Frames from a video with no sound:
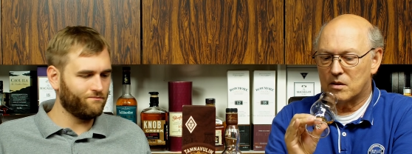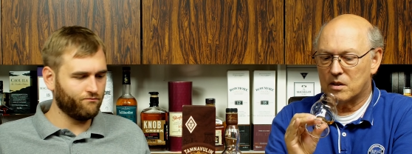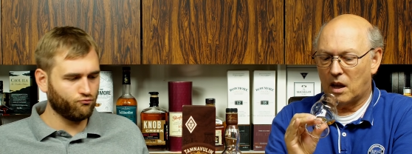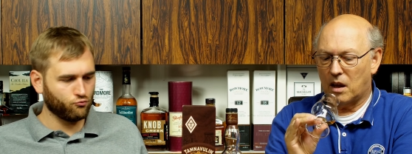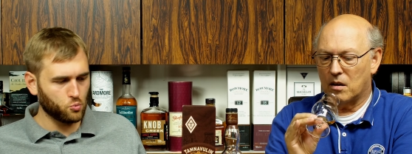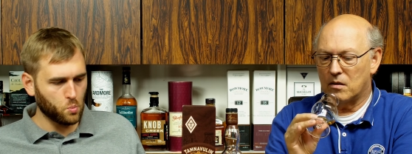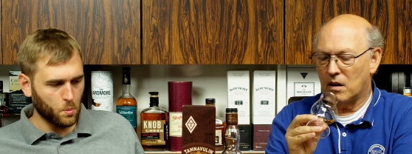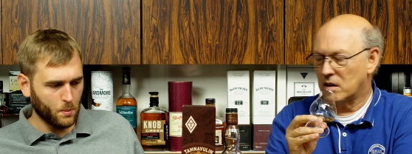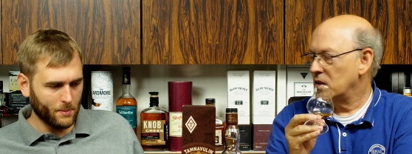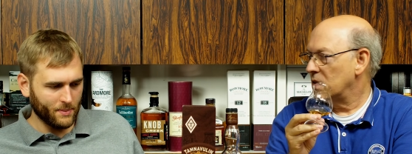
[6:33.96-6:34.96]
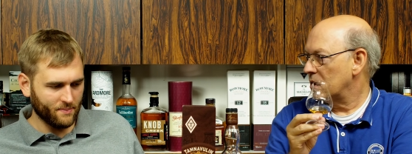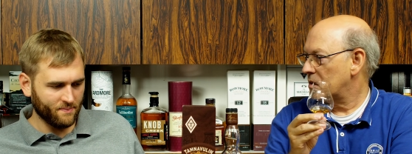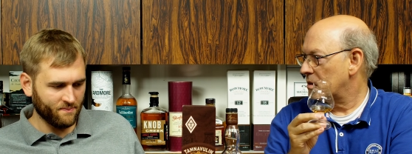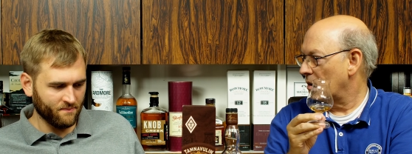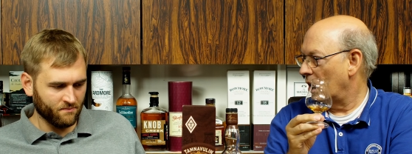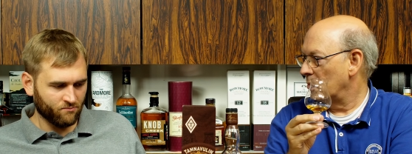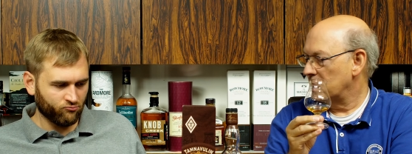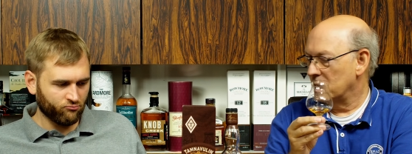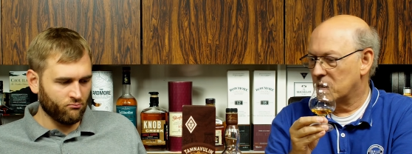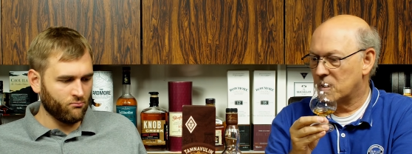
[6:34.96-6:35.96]
Speaker 1: say, nuttiness,
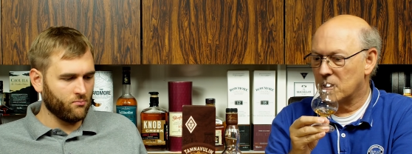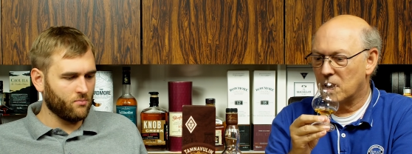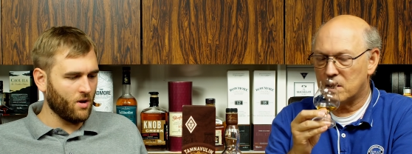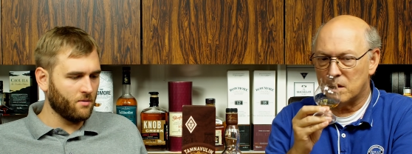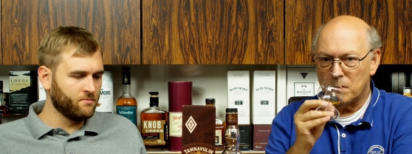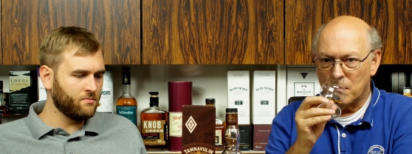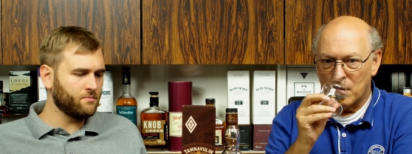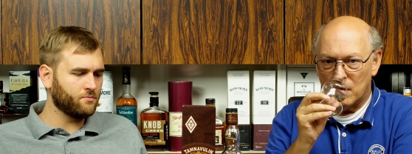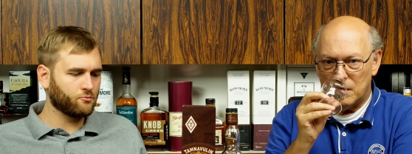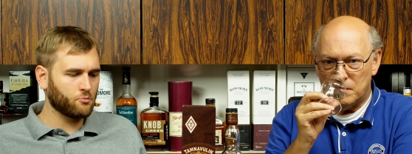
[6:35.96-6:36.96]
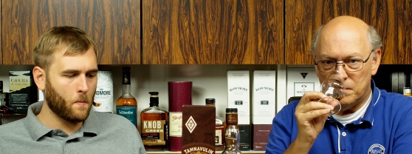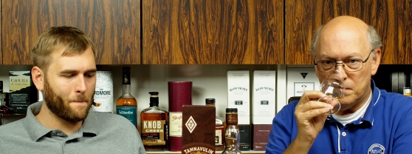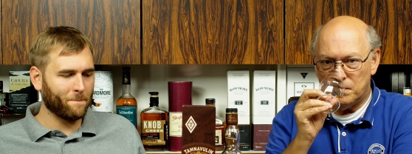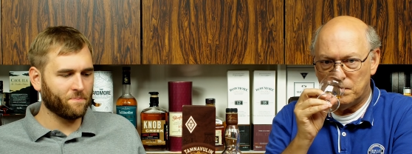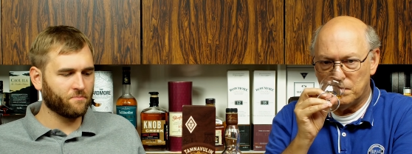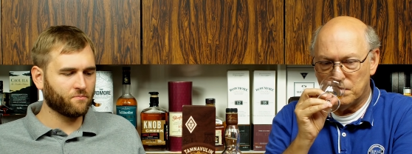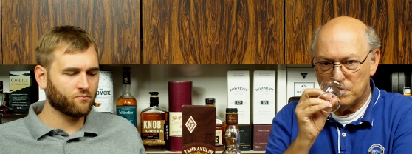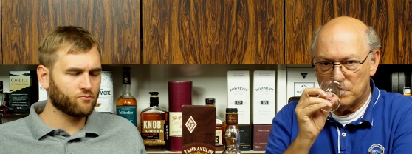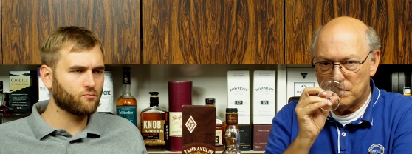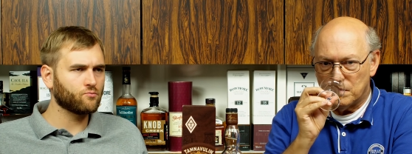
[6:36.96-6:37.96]
almondness in it. Mm.
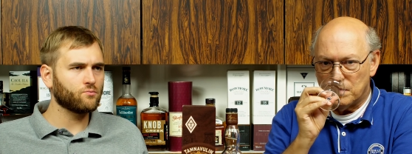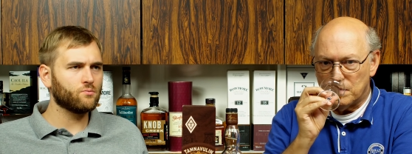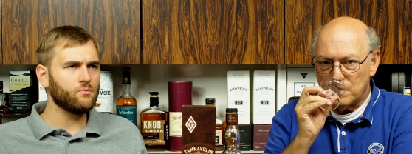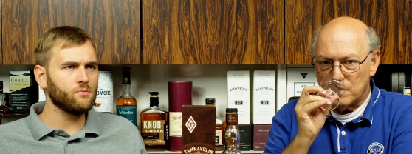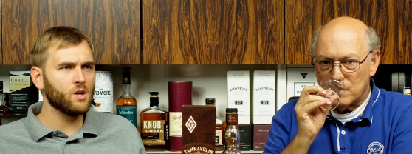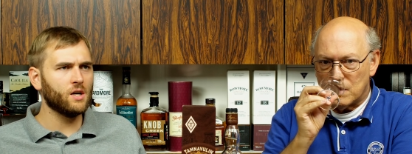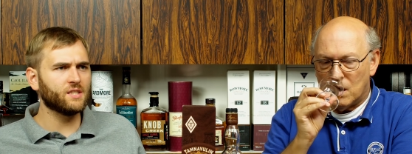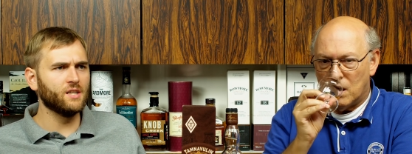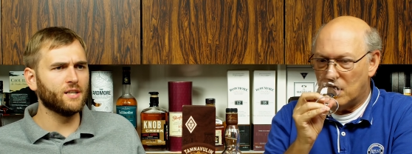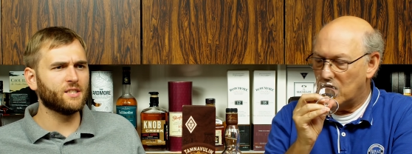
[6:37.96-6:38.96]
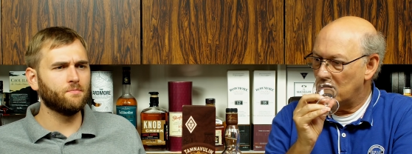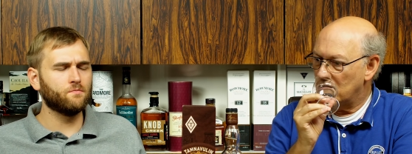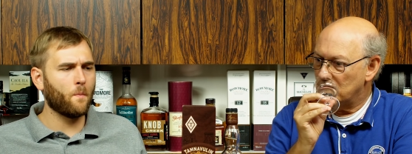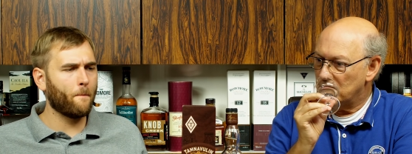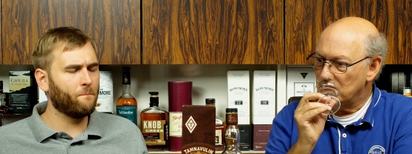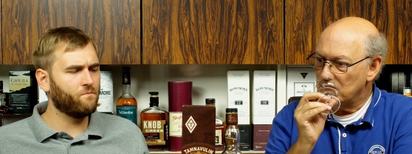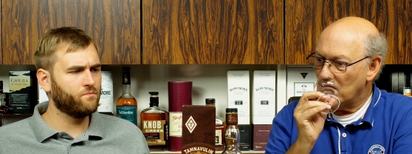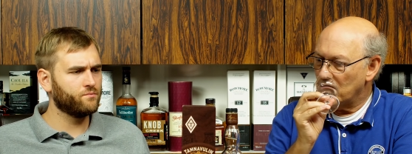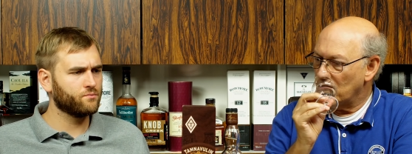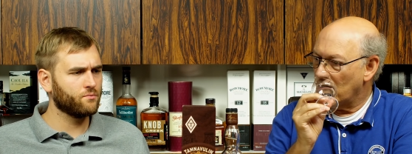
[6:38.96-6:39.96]
it's nice.
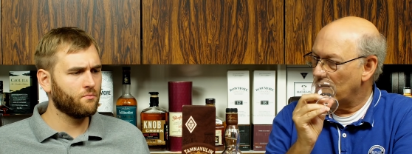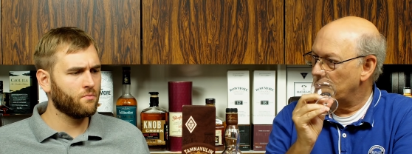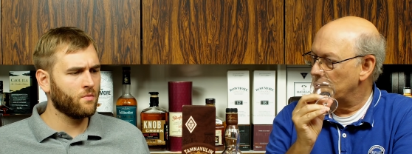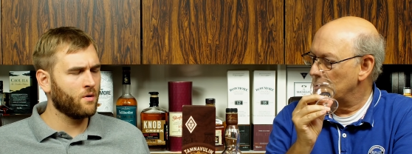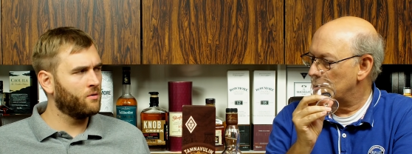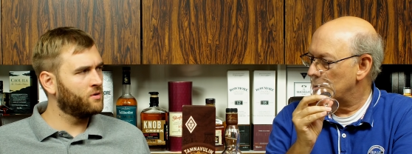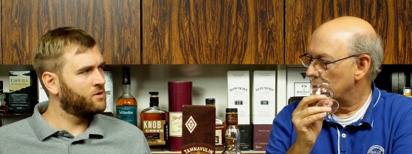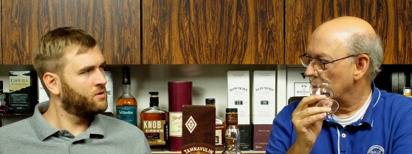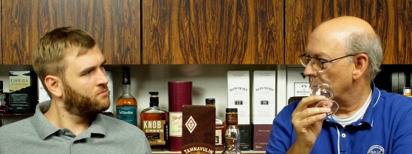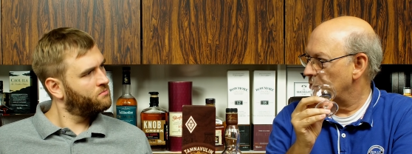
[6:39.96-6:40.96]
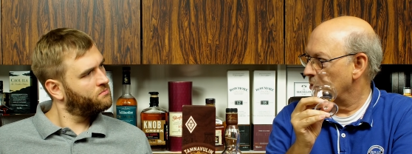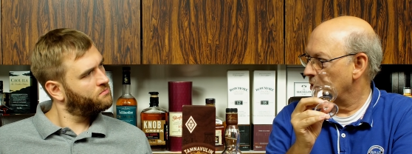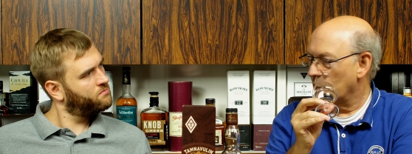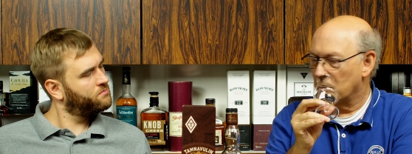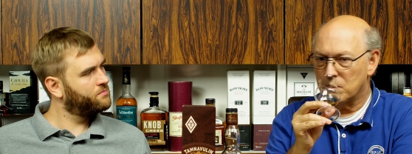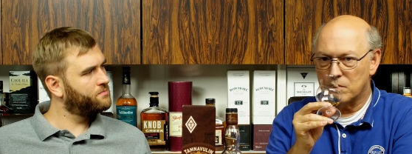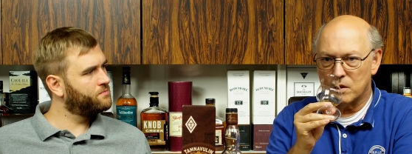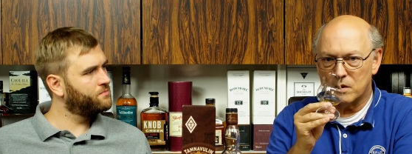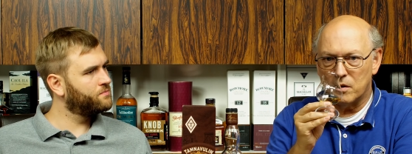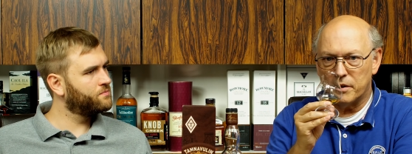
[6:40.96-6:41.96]
And the light fruits should come from the
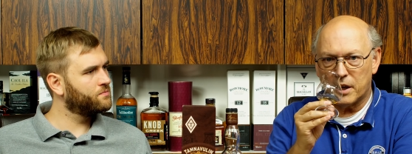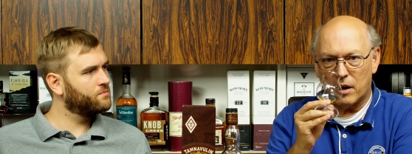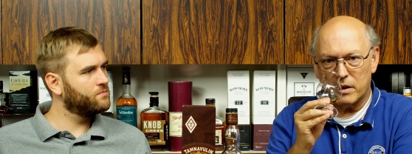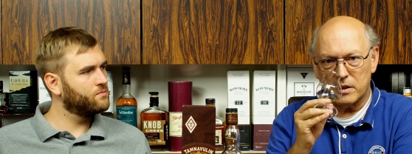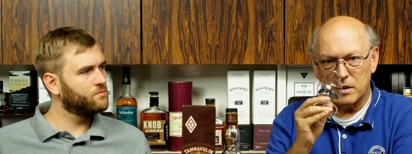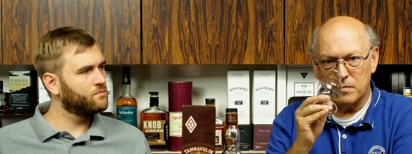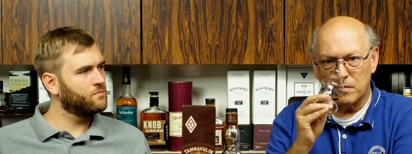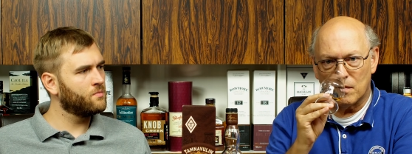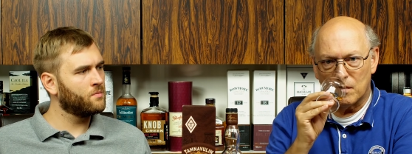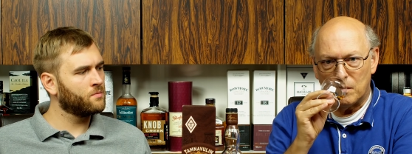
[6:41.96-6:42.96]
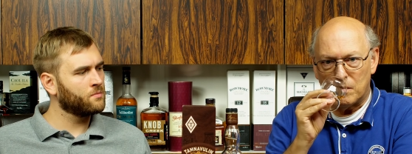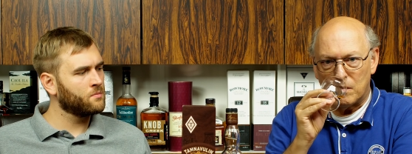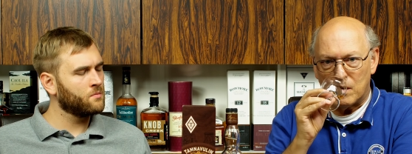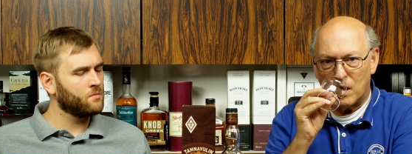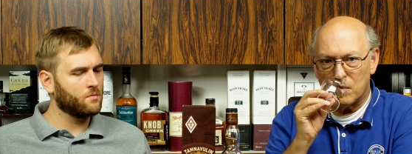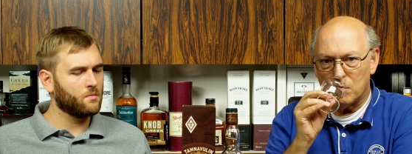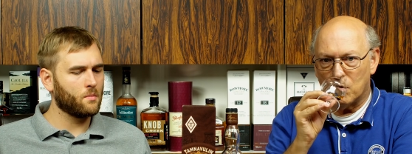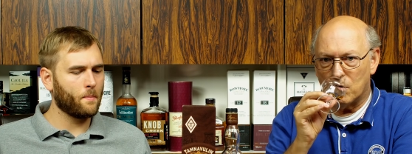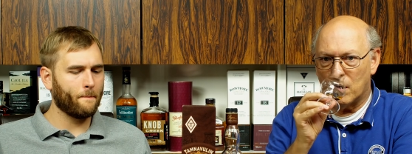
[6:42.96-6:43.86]
distillery character, and the more